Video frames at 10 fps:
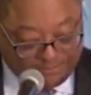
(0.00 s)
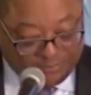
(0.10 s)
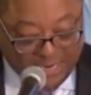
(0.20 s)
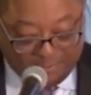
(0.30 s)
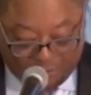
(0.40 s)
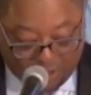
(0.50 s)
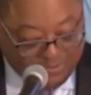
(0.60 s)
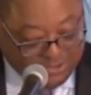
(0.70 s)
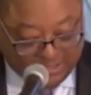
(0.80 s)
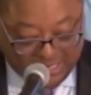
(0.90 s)
They
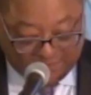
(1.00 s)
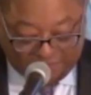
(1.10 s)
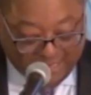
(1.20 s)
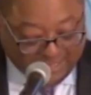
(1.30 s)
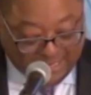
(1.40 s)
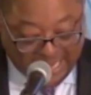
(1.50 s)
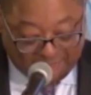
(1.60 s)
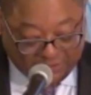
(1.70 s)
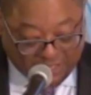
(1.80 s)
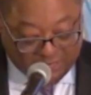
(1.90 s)
purposely infected
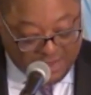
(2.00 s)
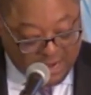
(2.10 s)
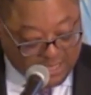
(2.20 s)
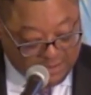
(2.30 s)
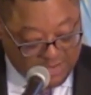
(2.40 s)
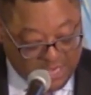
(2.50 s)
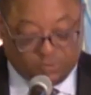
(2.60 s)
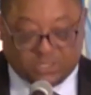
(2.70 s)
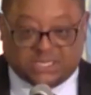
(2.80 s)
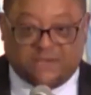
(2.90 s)
African American men
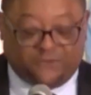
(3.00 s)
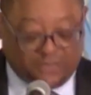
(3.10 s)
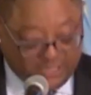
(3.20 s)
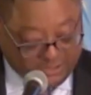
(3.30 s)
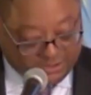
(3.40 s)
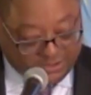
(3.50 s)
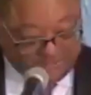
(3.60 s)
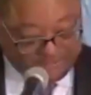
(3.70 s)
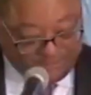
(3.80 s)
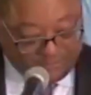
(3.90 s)
with syphilis.
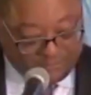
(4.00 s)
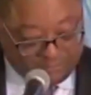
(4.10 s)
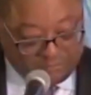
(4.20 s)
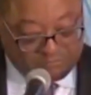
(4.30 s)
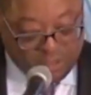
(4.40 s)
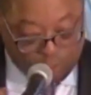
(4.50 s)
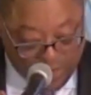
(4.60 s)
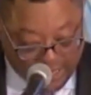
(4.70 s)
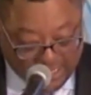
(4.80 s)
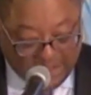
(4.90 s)
But where
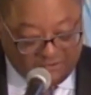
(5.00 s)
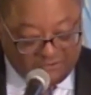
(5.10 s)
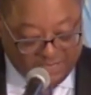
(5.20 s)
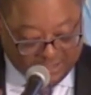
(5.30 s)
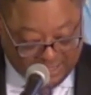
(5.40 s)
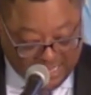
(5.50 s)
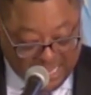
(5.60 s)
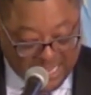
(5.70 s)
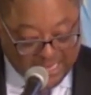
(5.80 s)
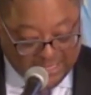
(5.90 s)
governments
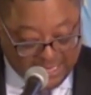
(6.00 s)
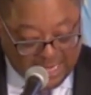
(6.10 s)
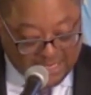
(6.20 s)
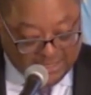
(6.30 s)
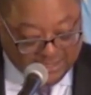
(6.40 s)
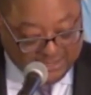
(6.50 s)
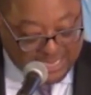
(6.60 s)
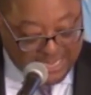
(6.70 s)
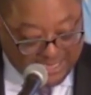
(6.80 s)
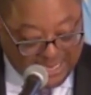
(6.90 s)
lie, God does
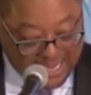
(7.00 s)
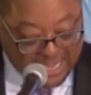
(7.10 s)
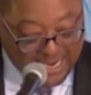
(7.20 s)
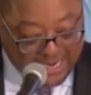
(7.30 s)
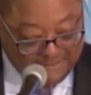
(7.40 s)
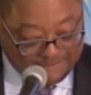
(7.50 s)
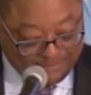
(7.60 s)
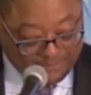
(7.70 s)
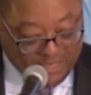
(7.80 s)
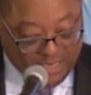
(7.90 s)
not lie.
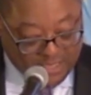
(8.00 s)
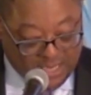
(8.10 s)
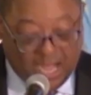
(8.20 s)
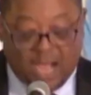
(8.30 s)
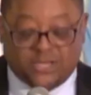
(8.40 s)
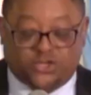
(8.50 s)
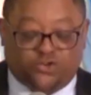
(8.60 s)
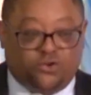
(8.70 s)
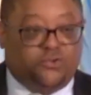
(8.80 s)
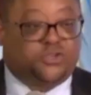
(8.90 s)
And God's
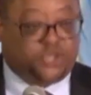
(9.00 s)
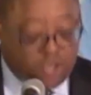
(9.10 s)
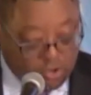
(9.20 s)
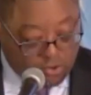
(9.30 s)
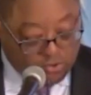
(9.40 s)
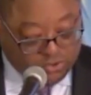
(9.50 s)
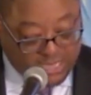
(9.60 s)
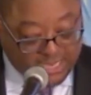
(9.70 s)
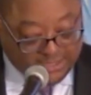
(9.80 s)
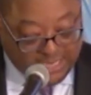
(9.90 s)
truth shows
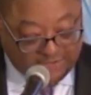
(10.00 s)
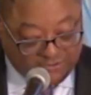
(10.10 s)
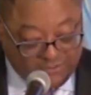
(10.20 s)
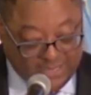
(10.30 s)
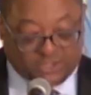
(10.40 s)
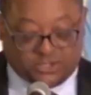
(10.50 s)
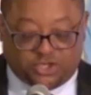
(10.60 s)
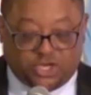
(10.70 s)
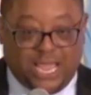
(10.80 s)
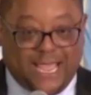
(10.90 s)
that governments
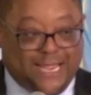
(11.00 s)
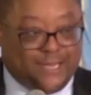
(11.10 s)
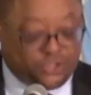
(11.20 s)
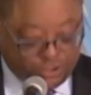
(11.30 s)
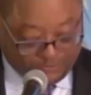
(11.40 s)
change.